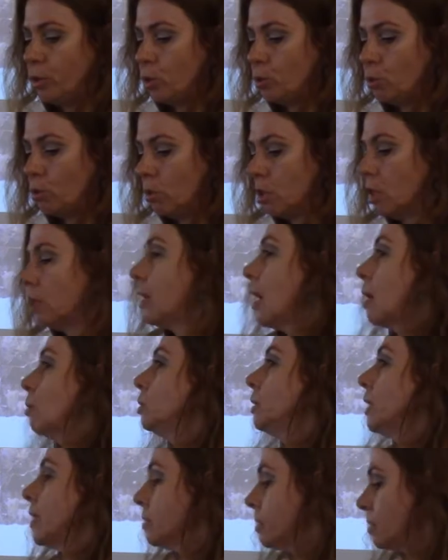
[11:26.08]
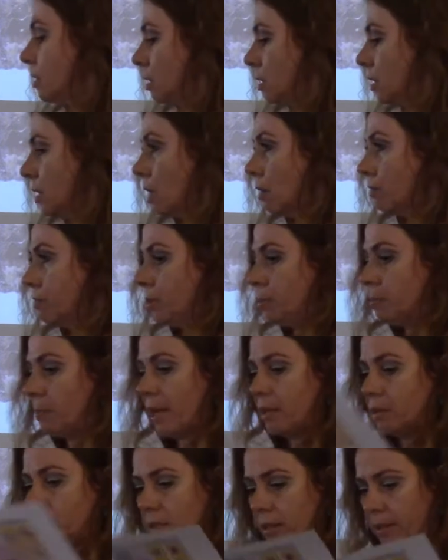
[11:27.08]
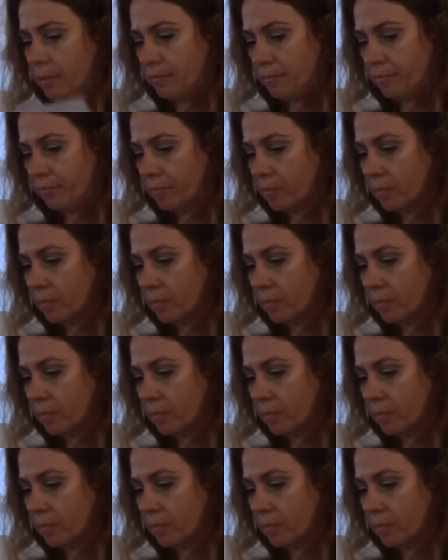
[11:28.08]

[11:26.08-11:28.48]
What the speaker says: due to the low density of the pattern.